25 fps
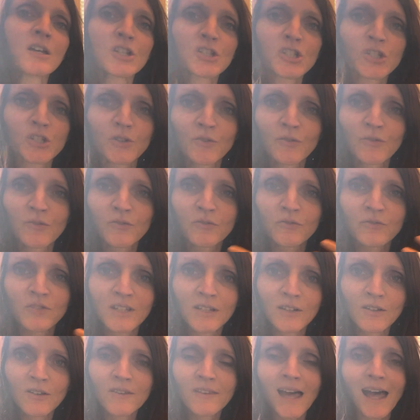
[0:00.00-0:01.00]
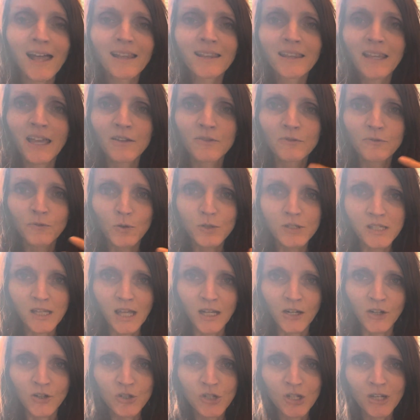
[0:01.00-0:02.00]
to feel that life force
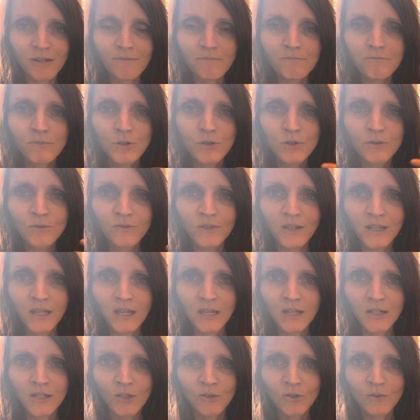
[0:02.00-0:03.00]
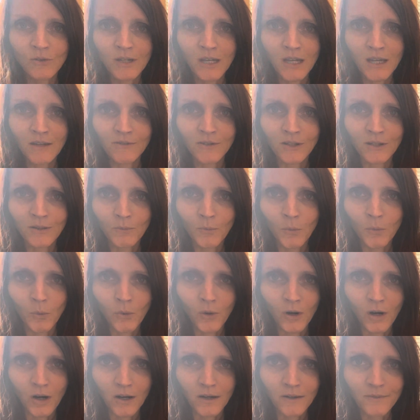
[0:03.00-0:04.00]
energy moving in you even
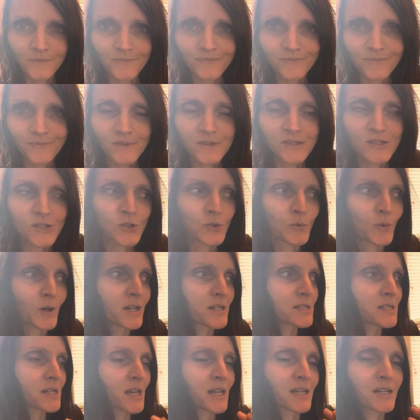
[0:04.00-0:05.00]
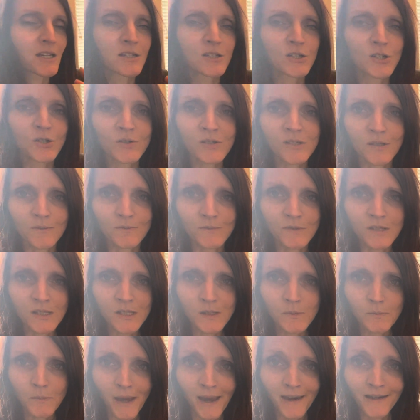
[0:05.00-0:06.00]
more? It's a great day to do some
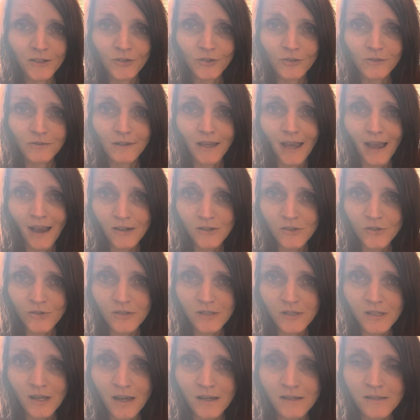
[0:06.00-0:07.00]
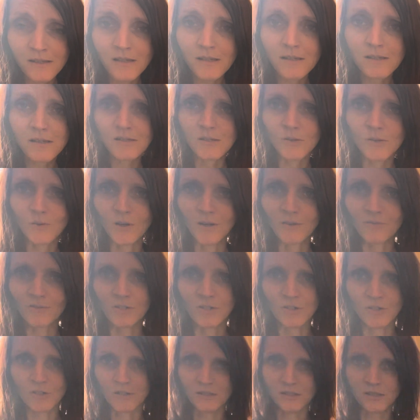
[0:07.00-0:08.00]
spinal exercises. So
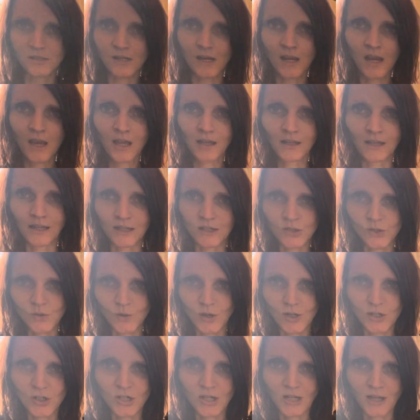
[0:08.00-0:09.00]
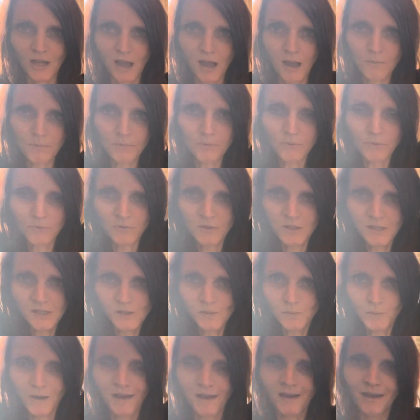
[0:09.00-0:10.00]
even just like stretching up through the
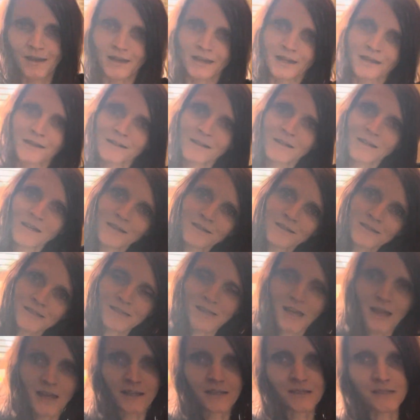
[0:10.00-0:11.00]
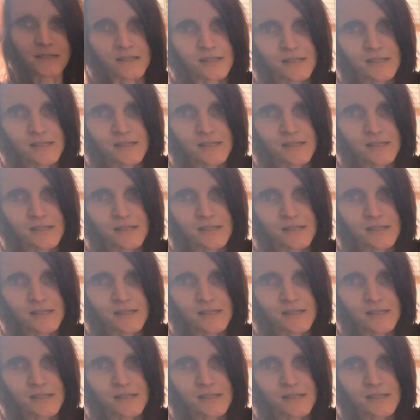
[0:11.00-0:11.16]
spine, side to